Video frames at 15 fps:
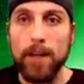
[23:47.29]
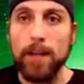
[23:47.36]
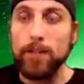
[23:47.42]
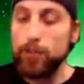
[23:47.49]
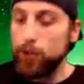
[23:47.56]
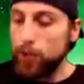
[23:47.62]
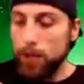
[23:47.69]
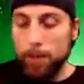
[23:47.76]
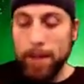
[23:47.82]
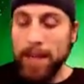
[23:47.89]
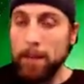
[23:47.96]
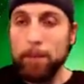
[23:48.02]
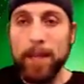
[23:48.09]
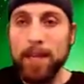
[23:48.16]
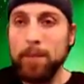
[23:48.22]
So you can
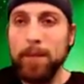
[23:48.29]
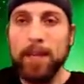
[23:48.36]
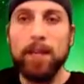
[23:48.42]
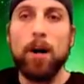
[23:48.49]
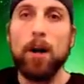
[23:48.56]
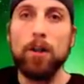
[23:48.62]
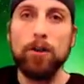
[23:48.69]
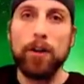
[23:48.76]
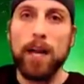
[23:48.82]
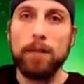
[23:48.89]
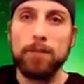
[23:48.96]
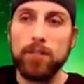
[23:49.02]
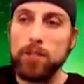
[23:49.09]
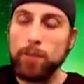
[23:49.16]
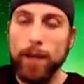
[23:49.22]
make many, many
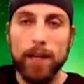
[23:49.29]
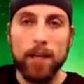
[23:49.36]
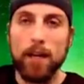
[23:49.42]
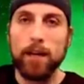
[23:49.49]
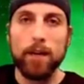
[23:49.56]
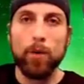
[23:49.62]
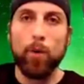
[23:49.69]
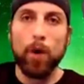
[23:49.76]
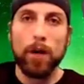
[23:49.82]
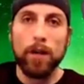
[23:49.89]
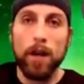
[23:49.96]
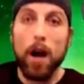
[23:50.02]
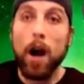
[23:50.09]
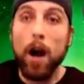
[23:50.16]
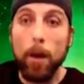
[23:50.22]
holograms just by cutting
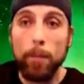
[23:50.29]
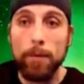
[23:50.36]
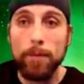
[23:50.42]
one up.